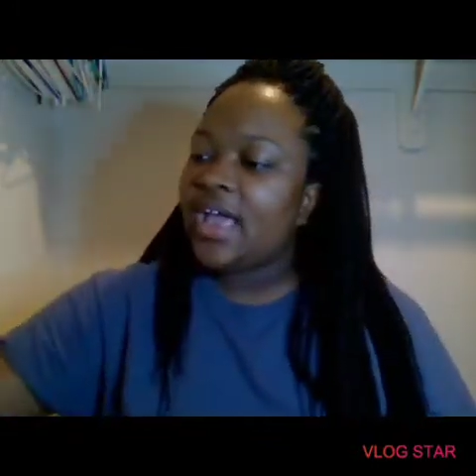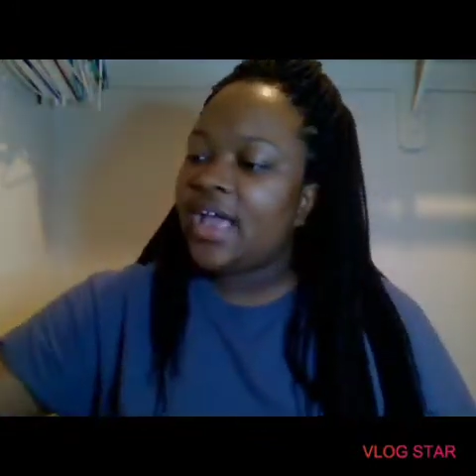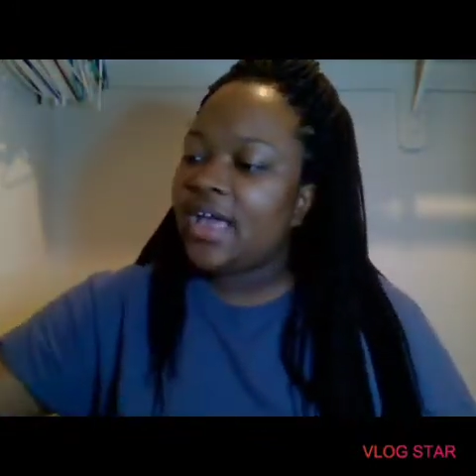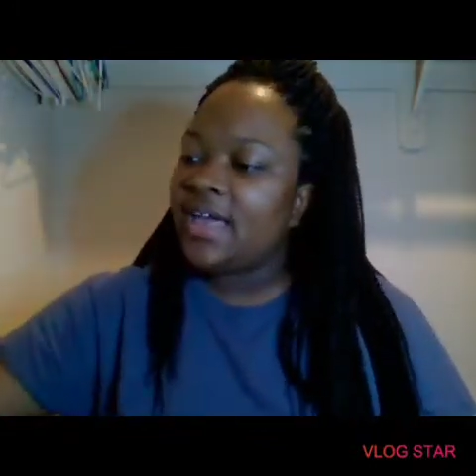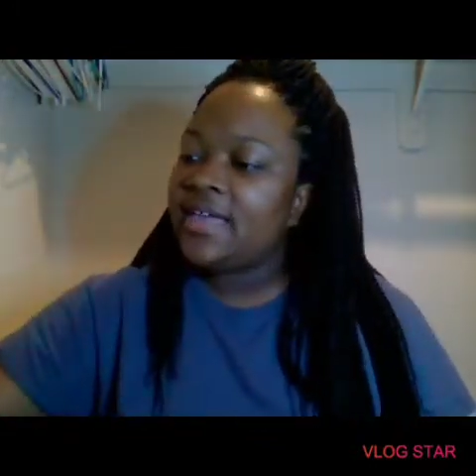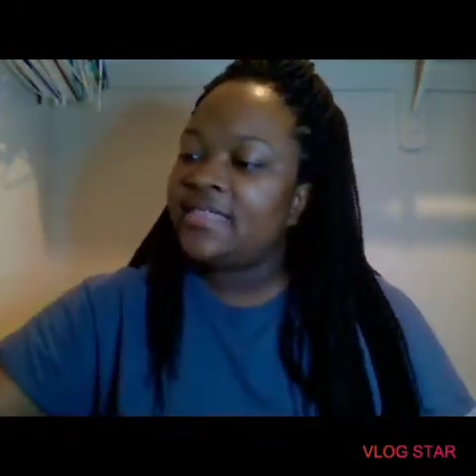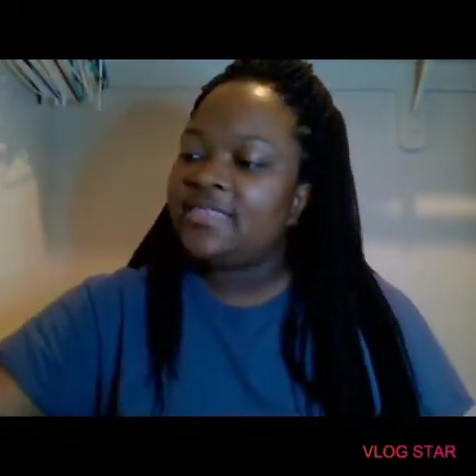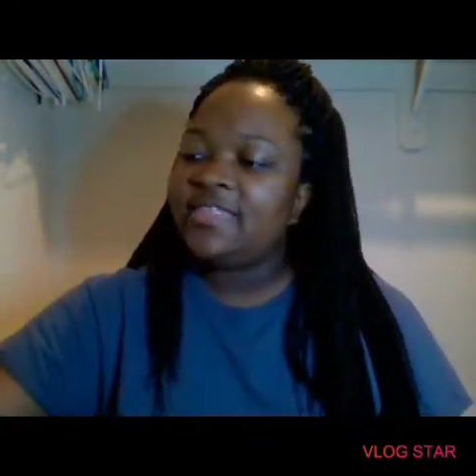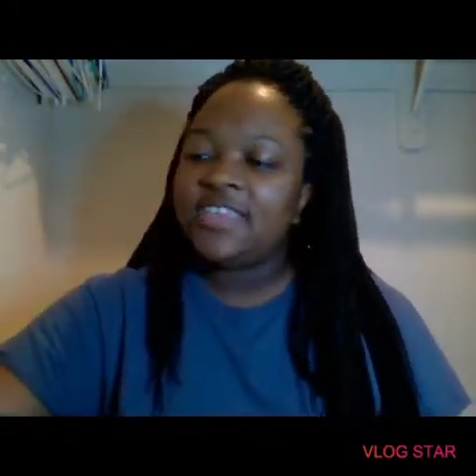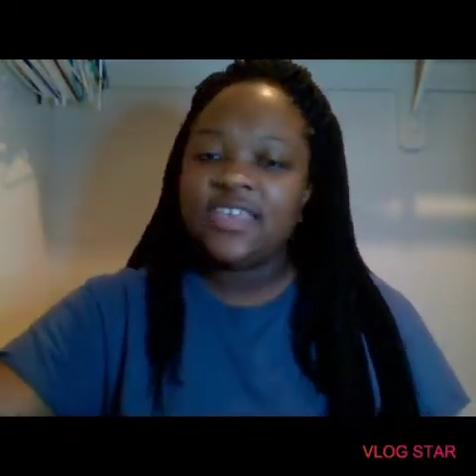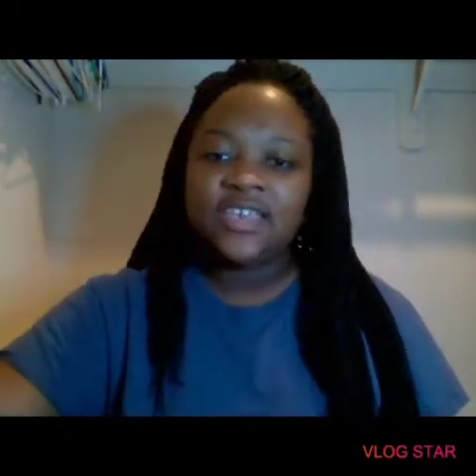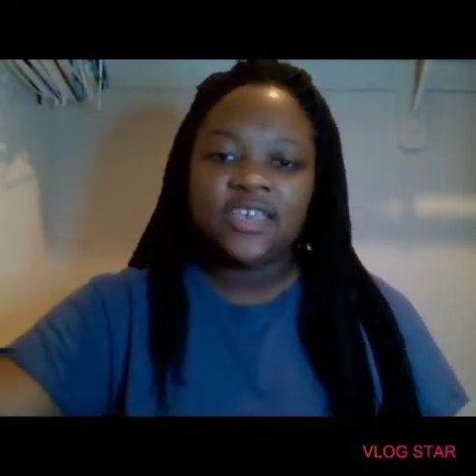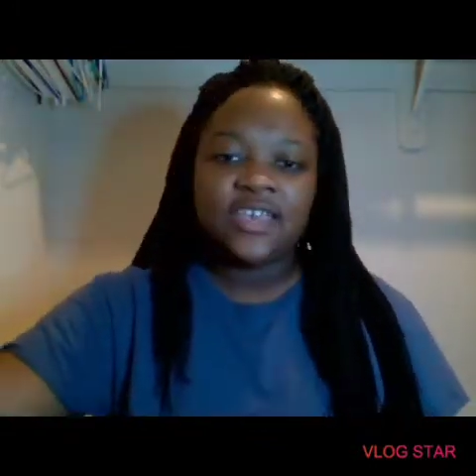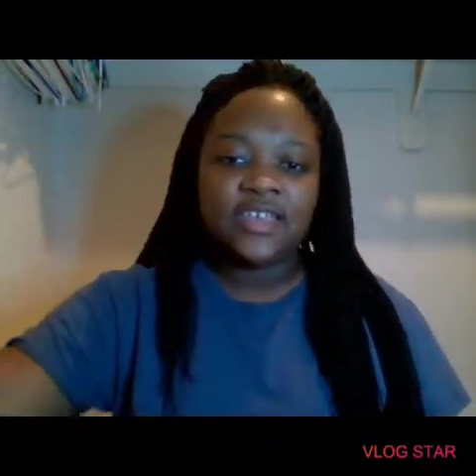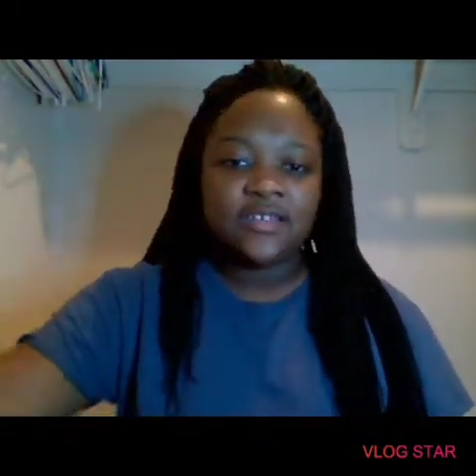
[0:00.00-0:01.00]
And
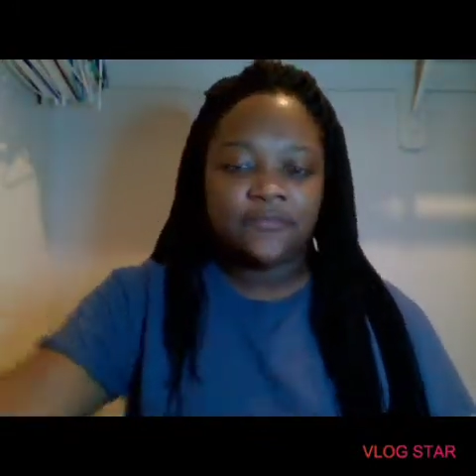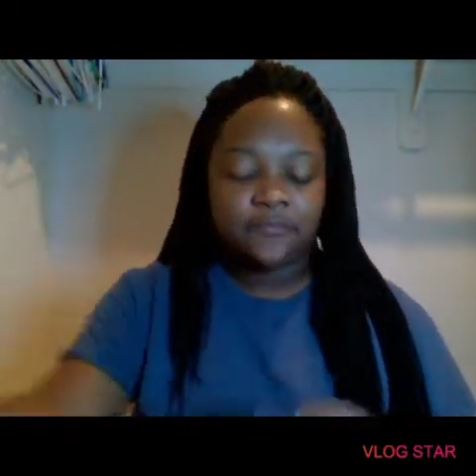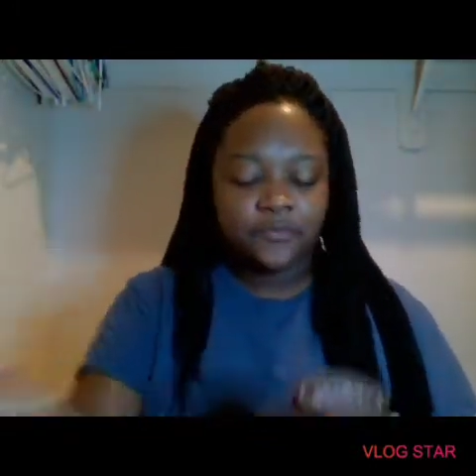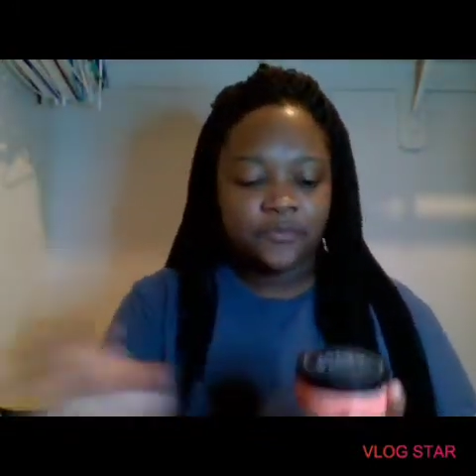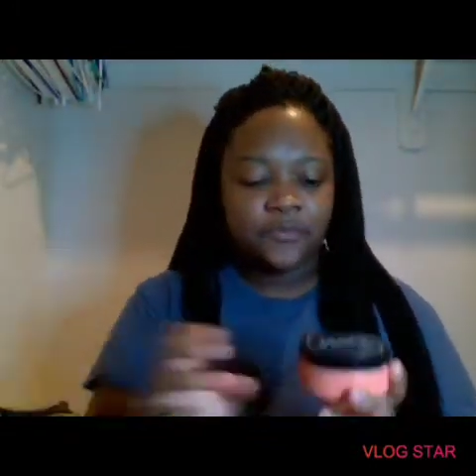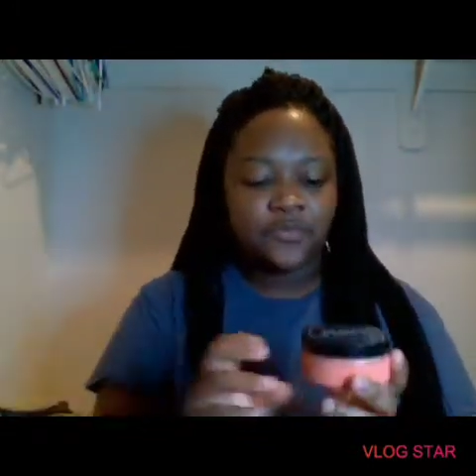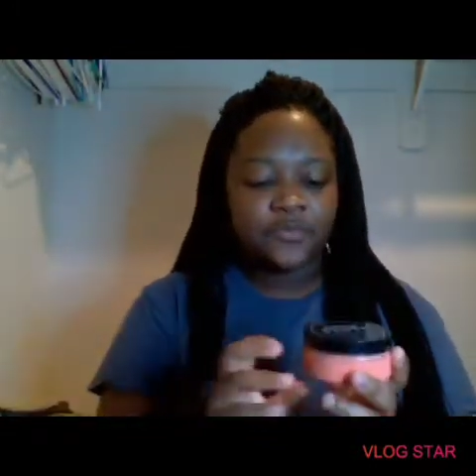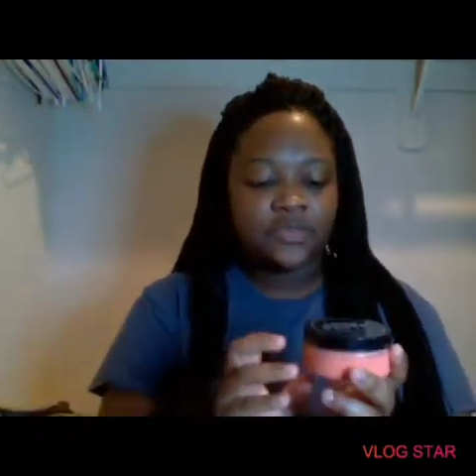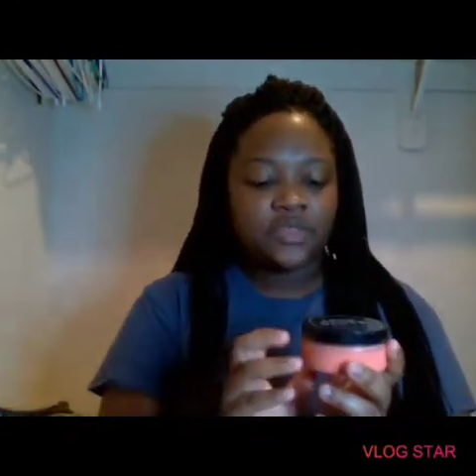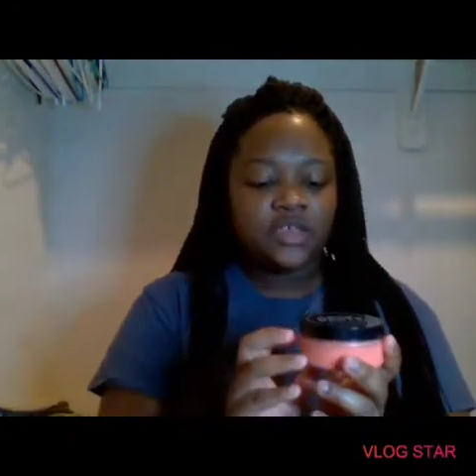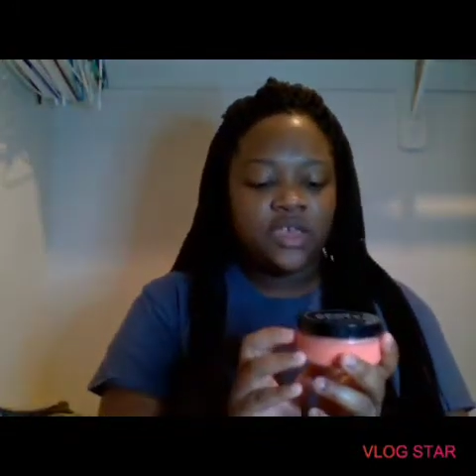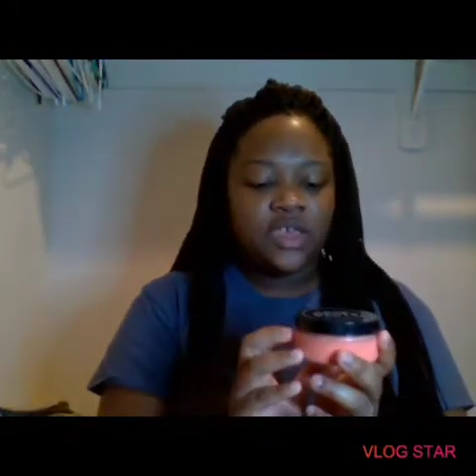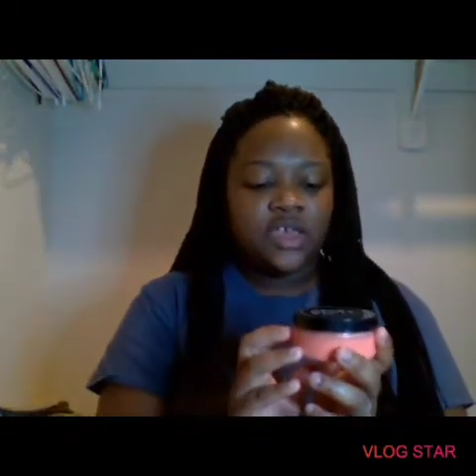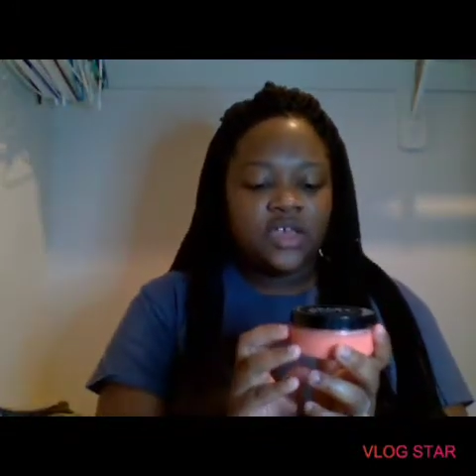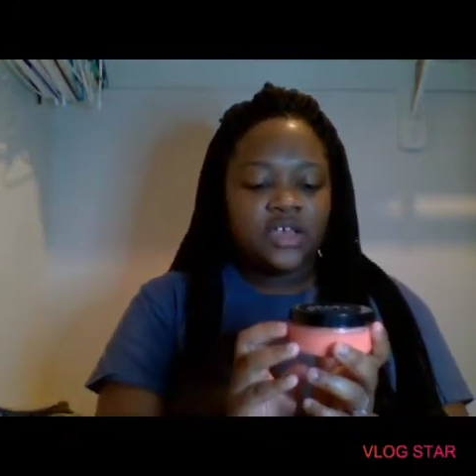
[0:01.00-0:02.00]
then
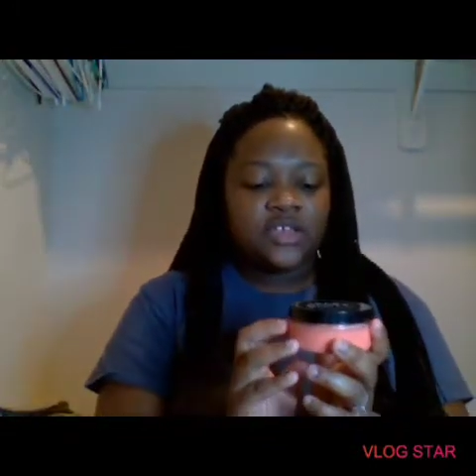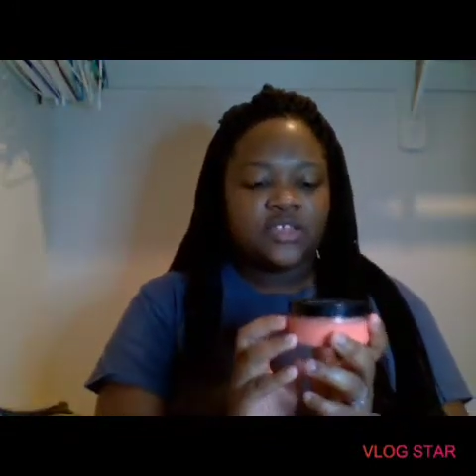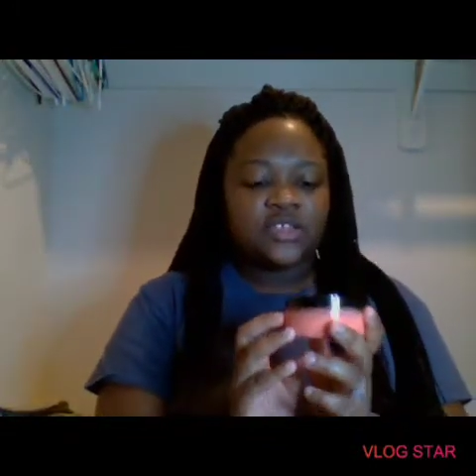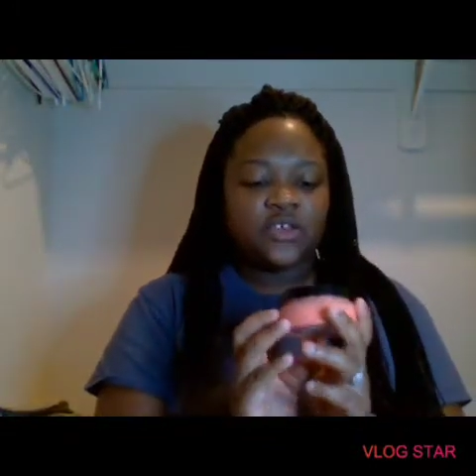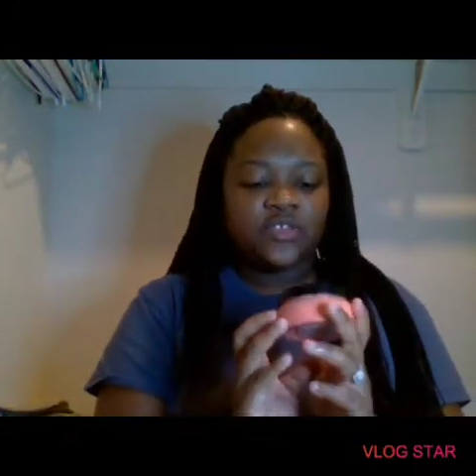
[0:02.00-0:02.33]
So